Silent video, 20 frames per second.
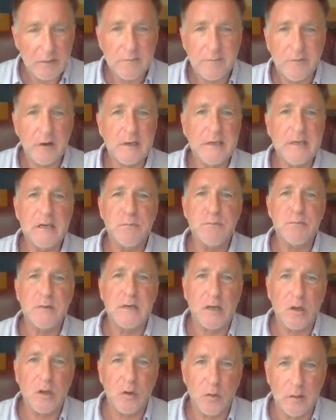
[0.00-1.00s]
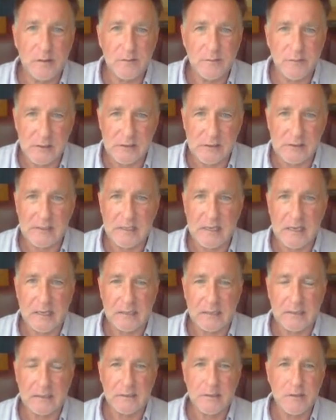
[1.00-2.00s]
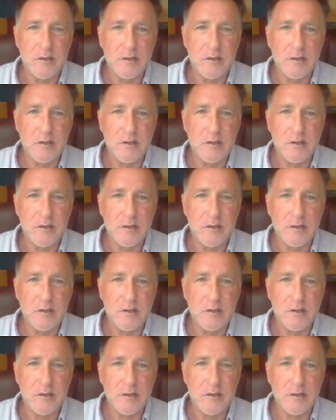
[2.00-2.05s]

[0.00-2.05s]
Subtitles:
Forget Bitcoin for a second.